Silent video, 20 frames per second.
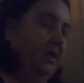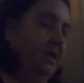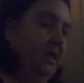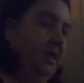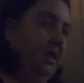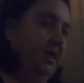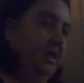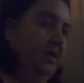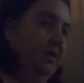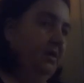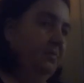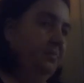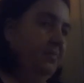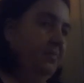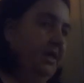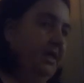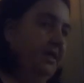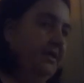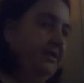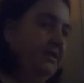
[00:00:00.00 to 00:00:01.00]
and
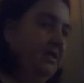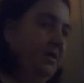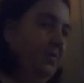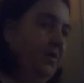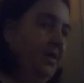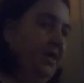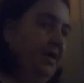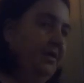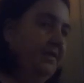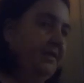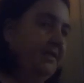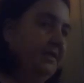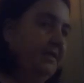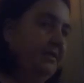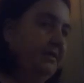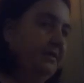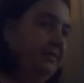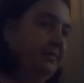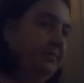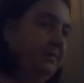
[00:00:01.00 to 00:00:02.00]
being in someone
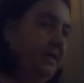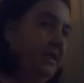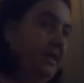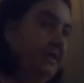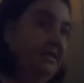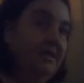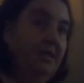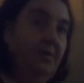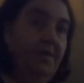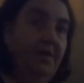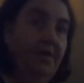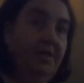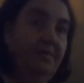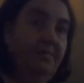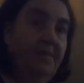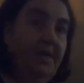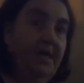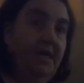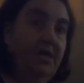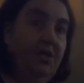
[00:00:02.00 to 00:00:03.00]
else's, and someone
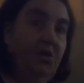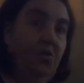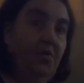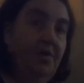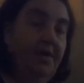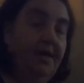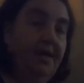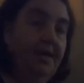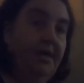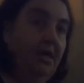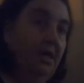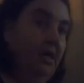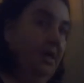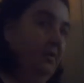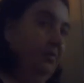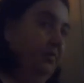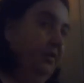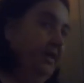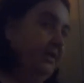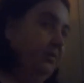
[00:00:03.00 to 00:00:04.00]
else being in your head,
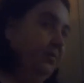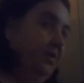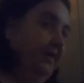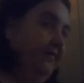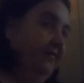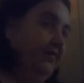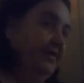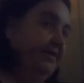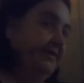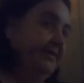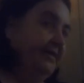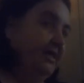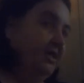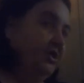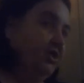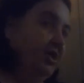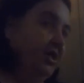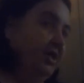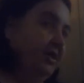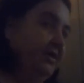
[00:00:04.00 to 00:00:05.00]
plus whatever else
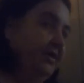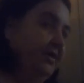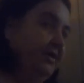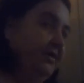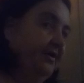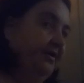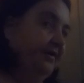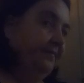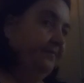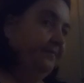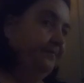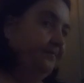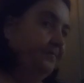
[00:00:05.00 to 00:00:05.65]
they chuck there.